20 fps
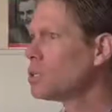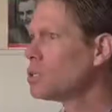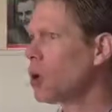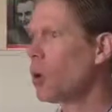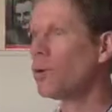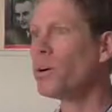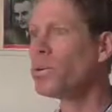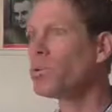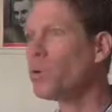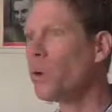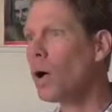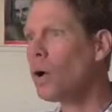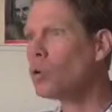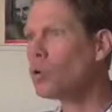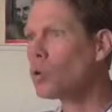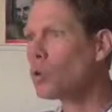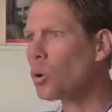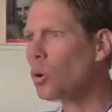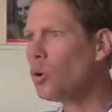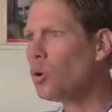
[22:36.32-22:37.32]
It's always well
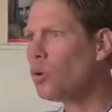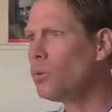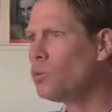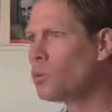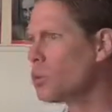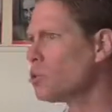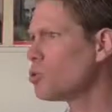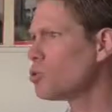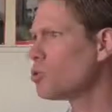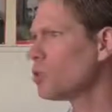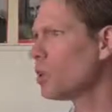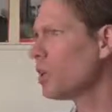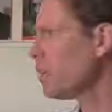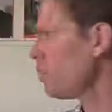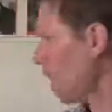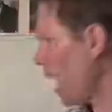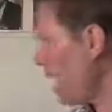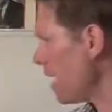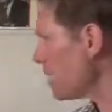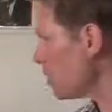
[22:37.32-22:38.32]
groomed, usually,
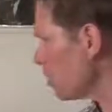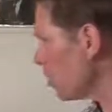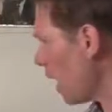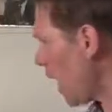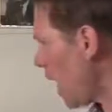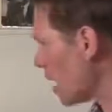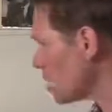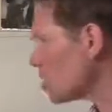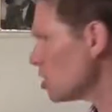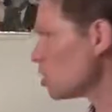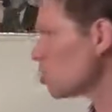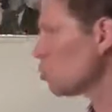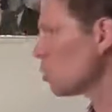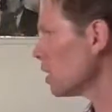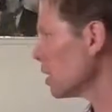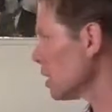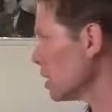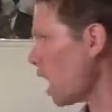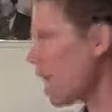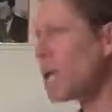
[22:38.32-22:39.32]
right? Grass is
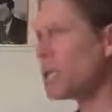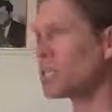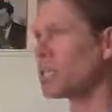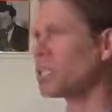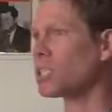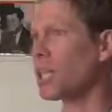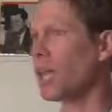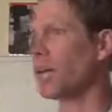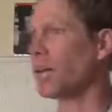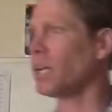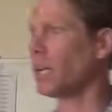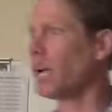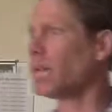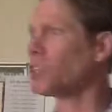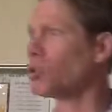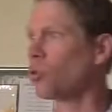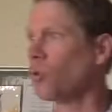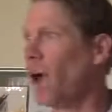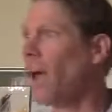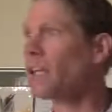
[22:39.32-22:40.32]
really nice. It's like a
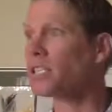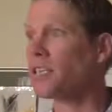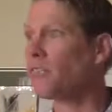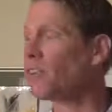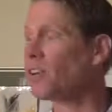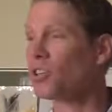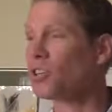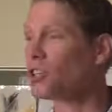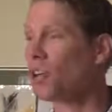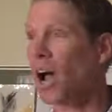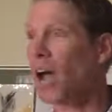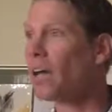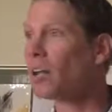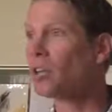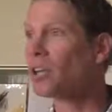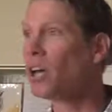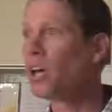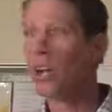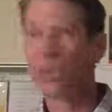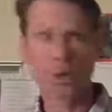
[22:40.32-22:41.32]
nice grass. If you're a
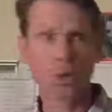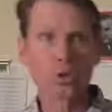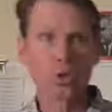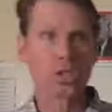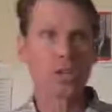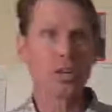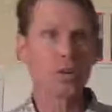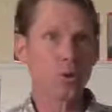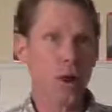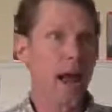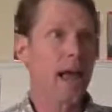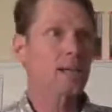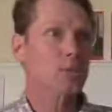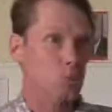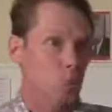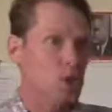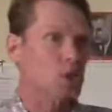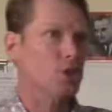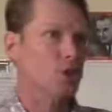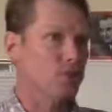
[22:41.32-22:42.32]
child, you see
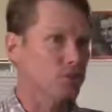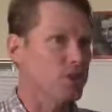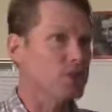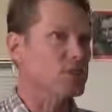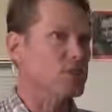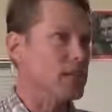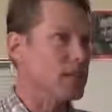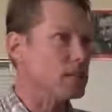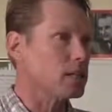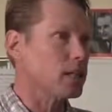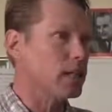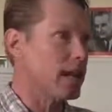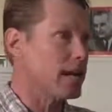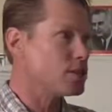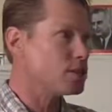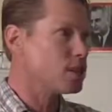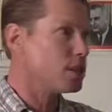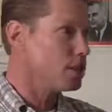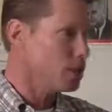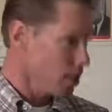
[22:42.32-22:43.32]
grass, what's your first
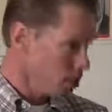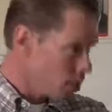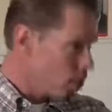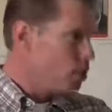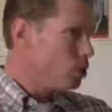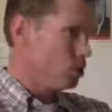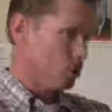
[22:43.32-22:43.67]
inclination?